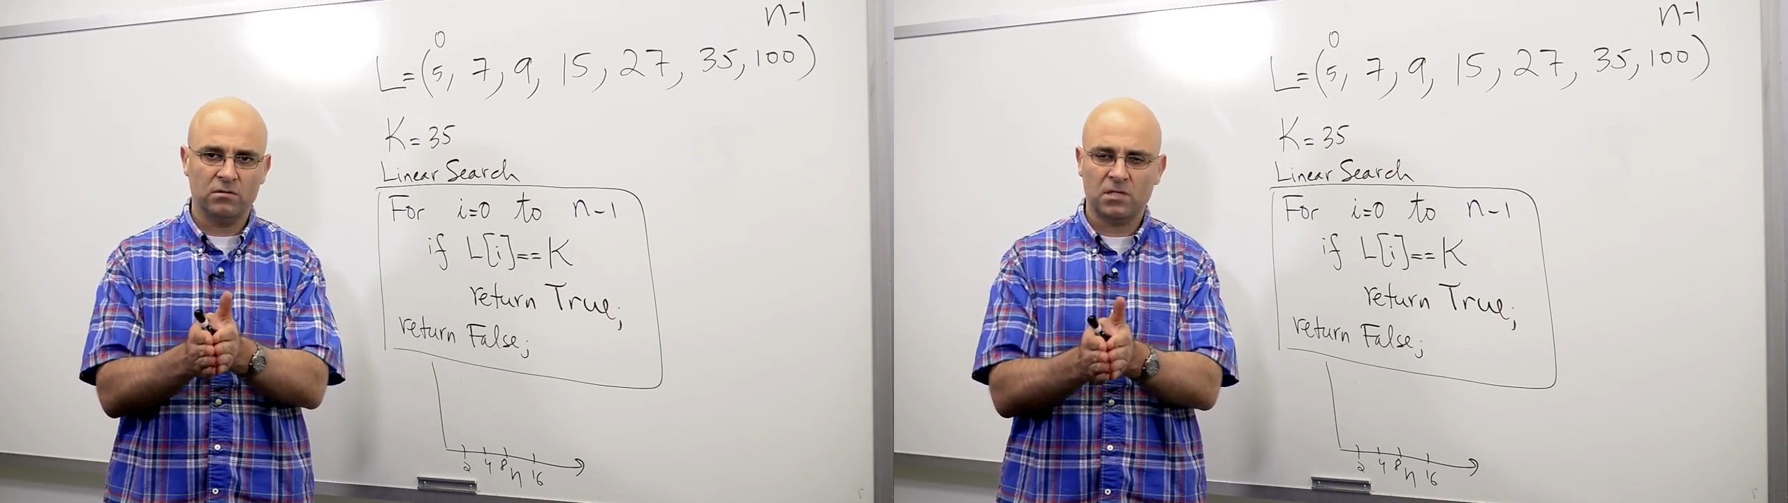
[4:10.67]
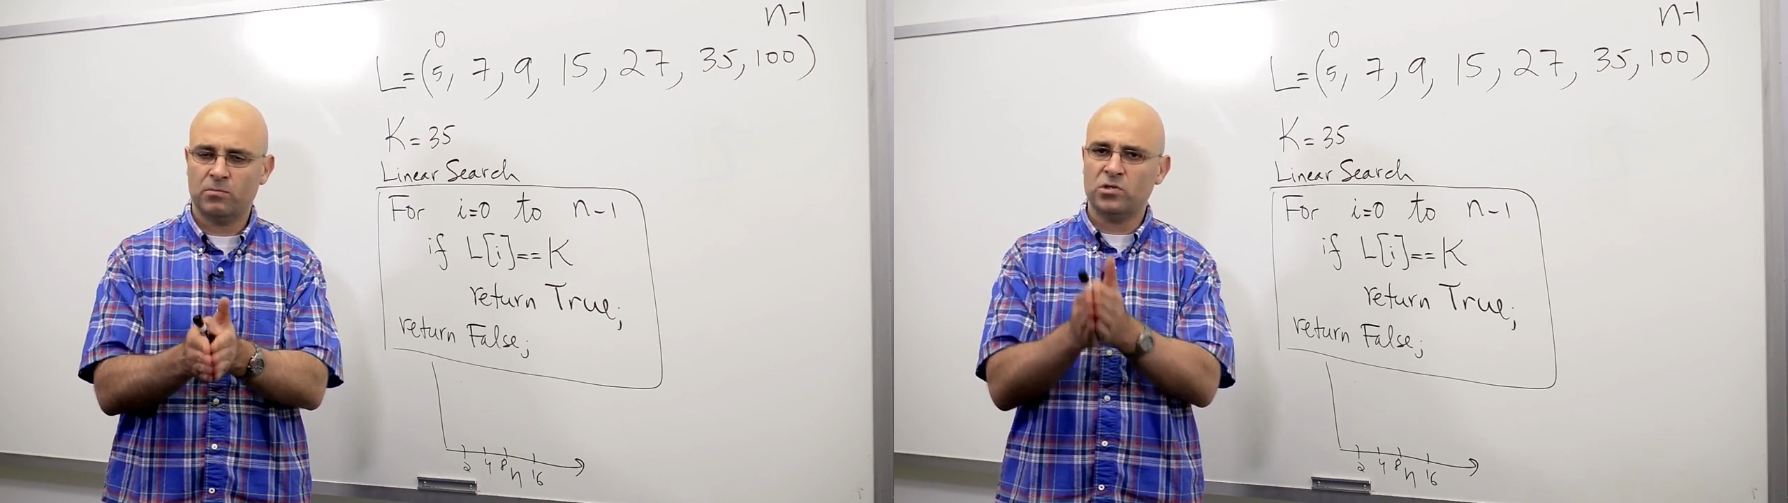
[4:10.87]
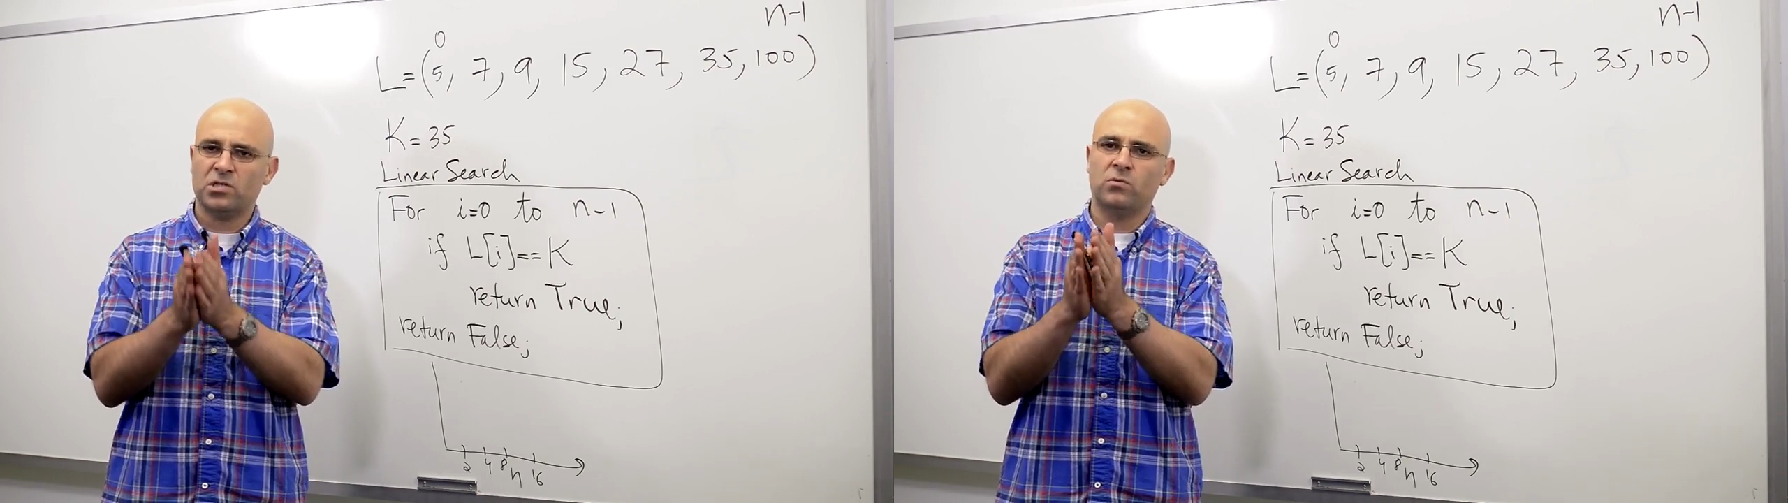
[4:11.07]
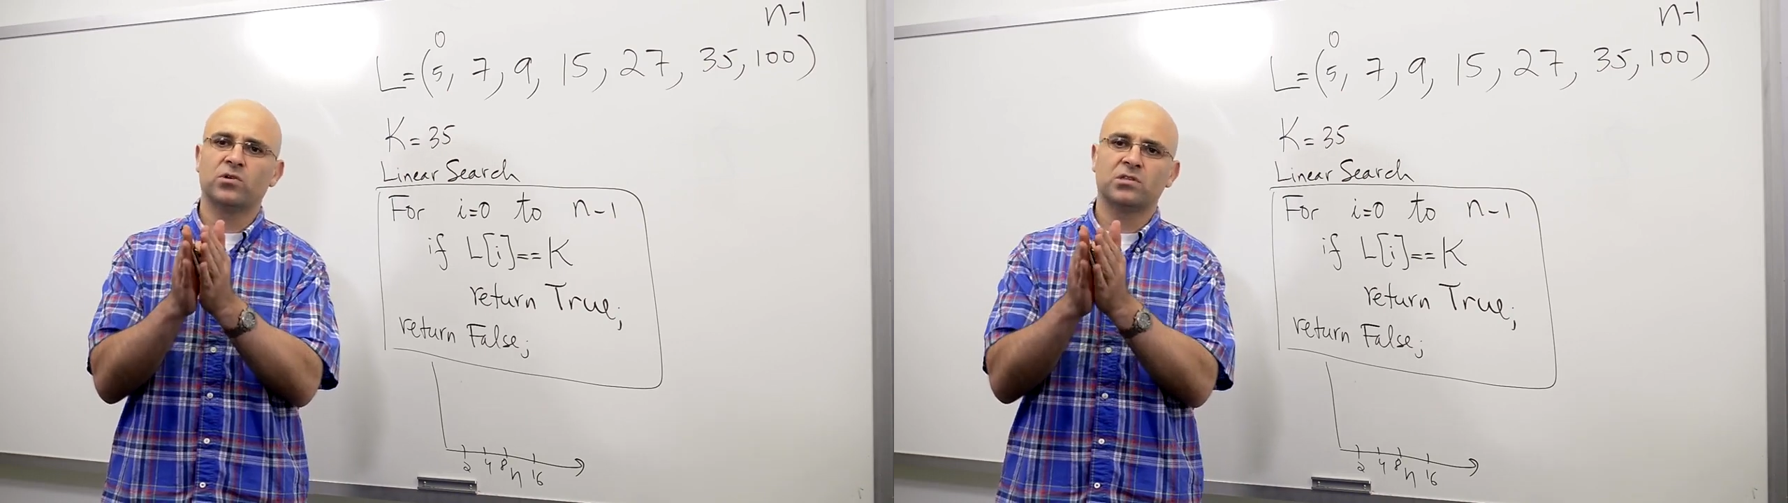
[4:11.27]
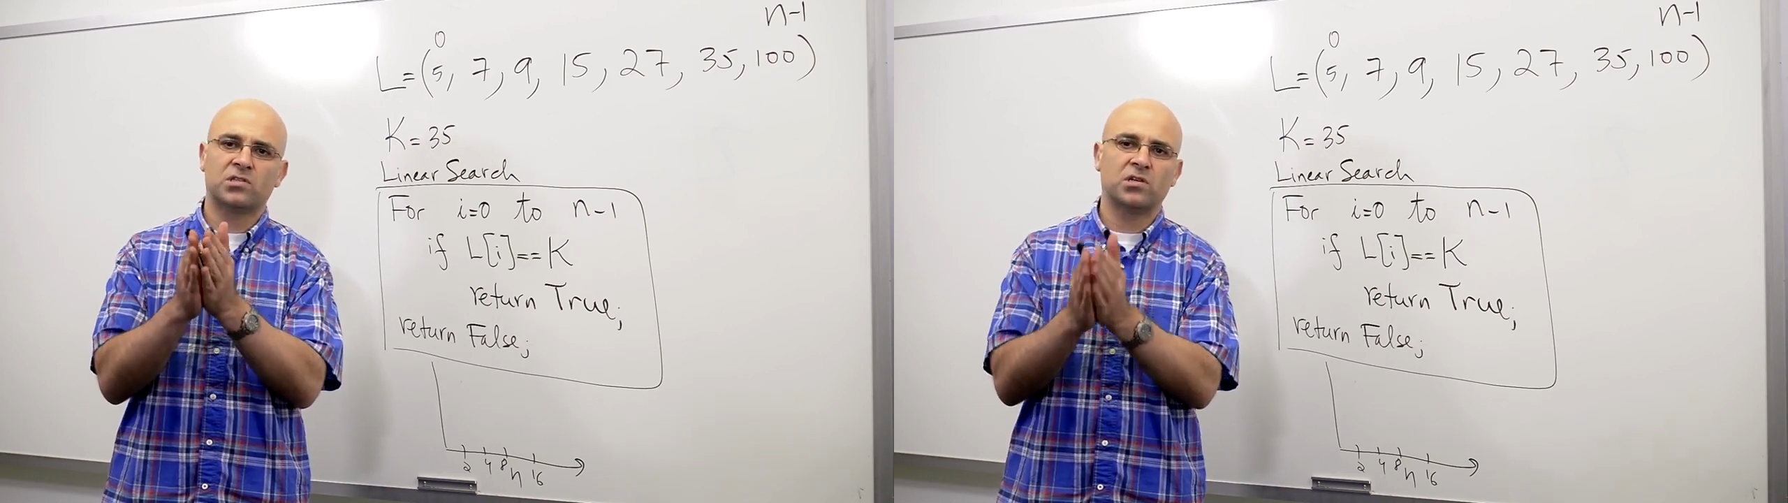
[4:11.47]
Suppose the
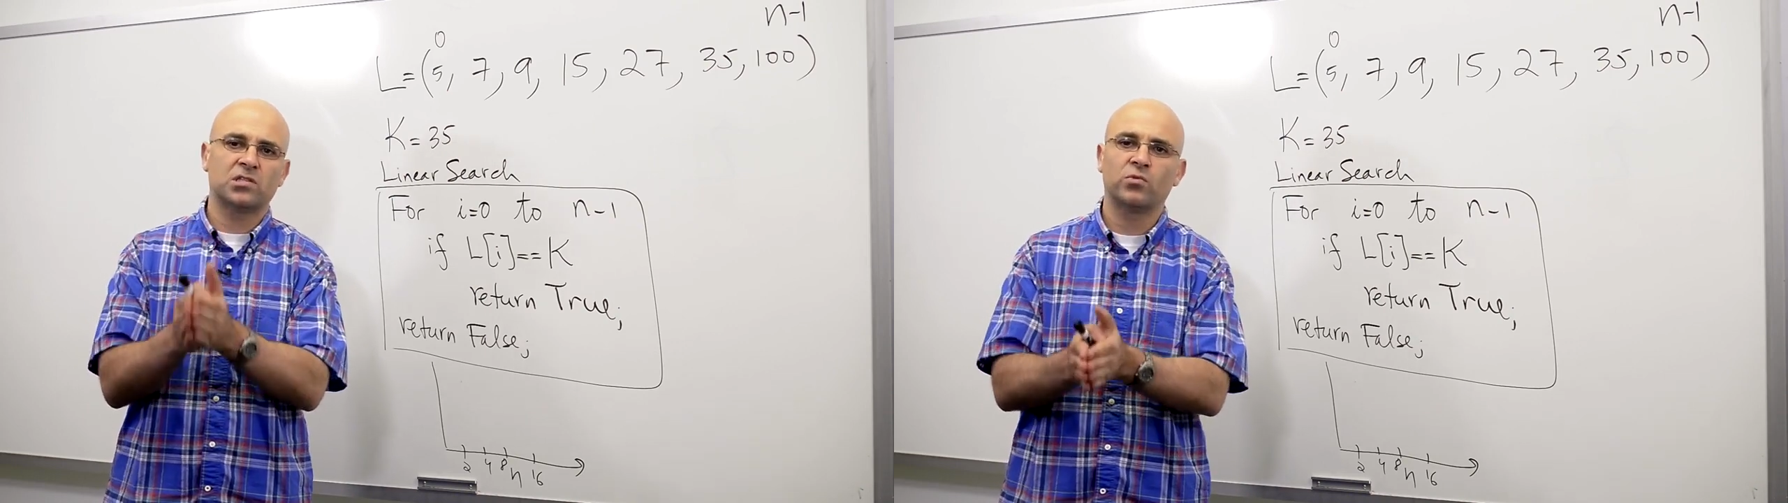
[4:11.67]
word starts